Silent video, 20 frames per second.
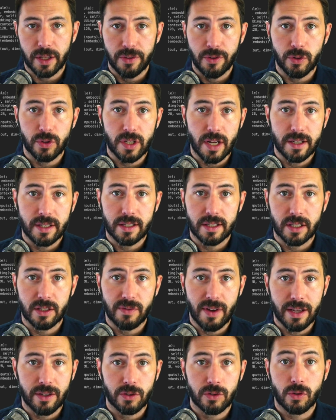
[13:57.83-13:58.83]
and those 96
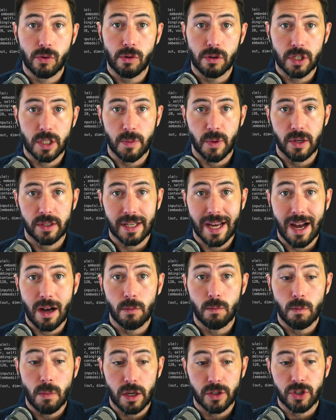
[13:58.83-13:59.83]
values correspond to
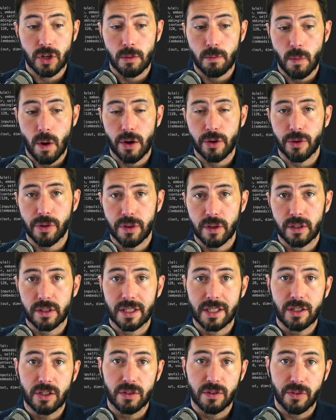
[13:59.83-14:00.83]
how much our model
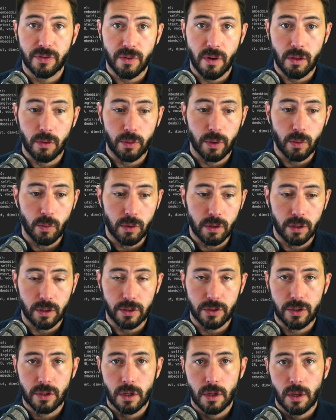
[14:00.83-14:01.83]
thinks each of the following
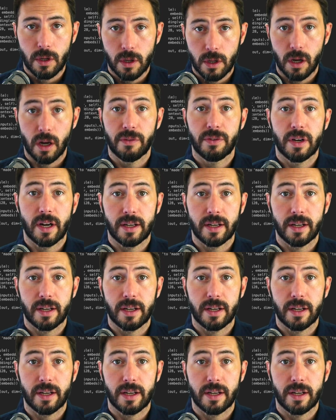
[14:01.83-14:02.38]
words of the